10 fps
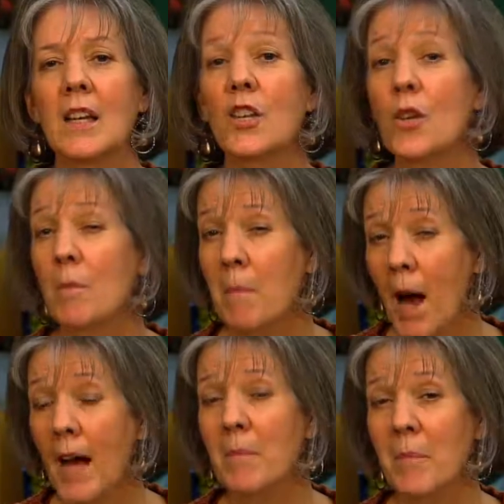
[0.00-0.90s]
You
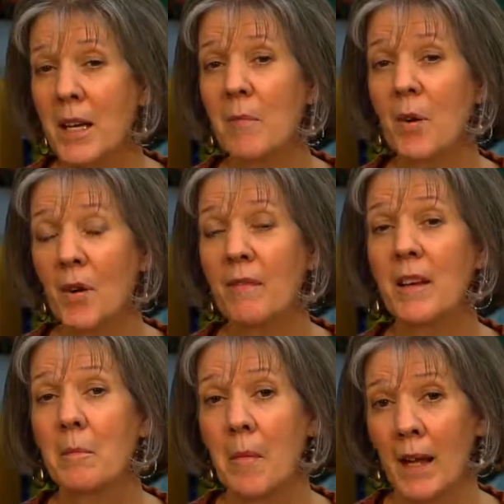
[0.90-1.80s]
might be a
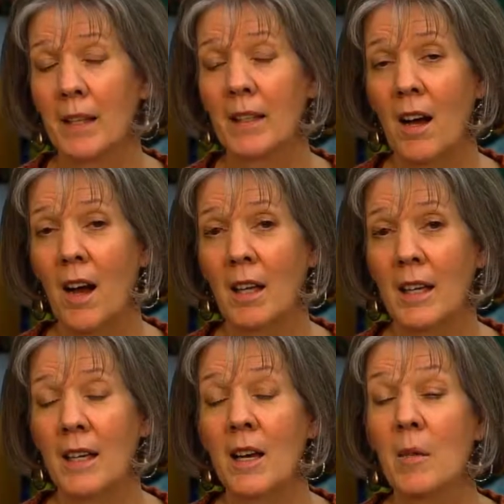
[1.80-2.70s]
perfect melancholy
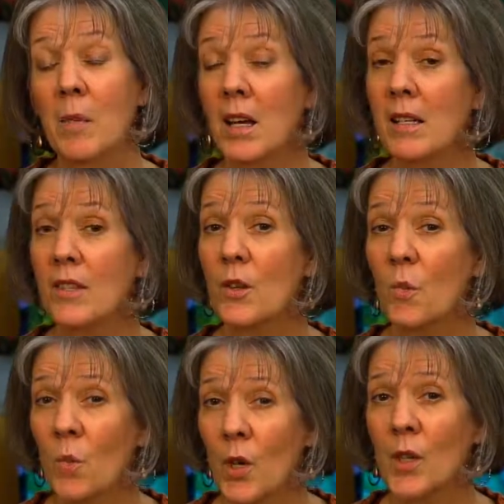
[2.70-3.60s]
because the
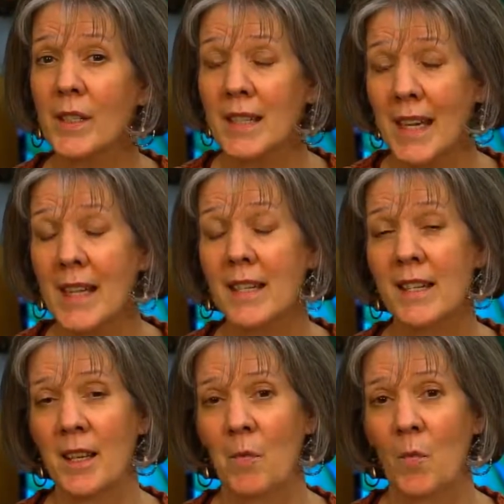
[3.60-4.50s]
world needs
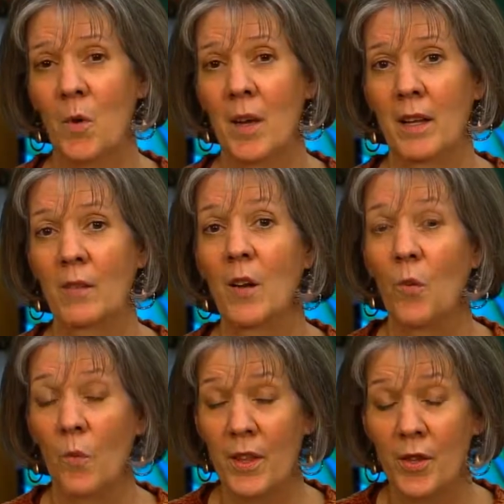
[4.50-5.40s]
someone
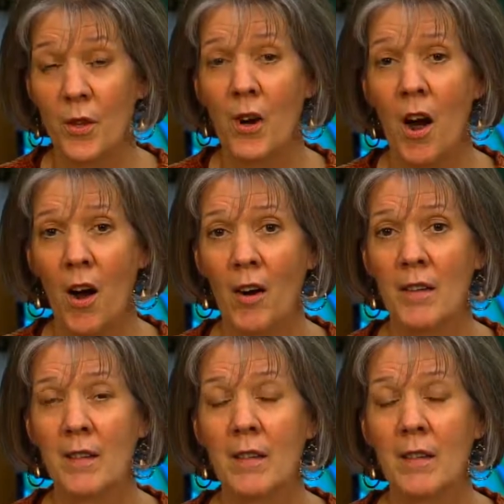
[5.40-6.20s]
with your heart